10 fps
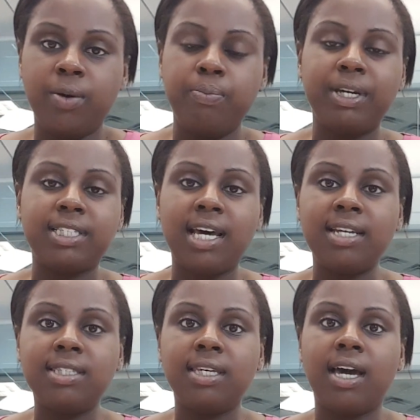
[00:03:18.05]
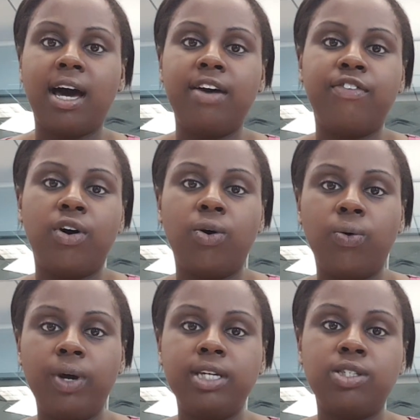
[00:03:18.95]
Because honestly, I've
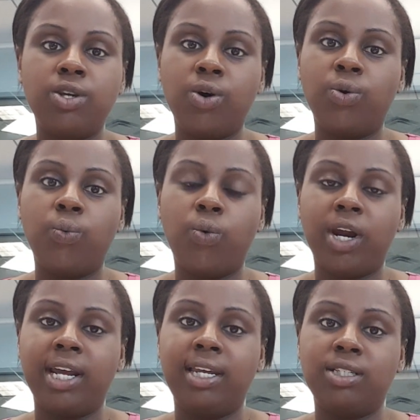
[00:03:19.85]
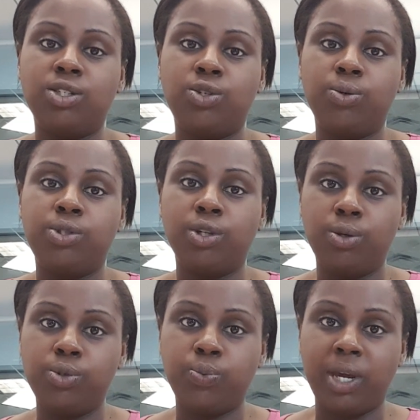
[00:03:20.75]
always known what I needed to do to
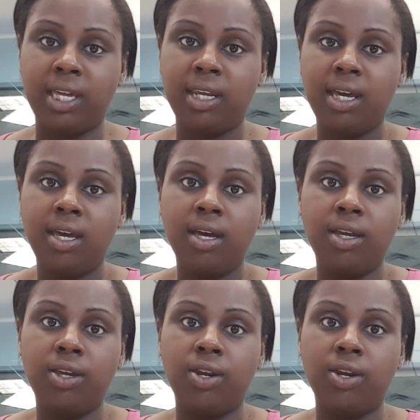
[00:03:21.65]
lose weight. I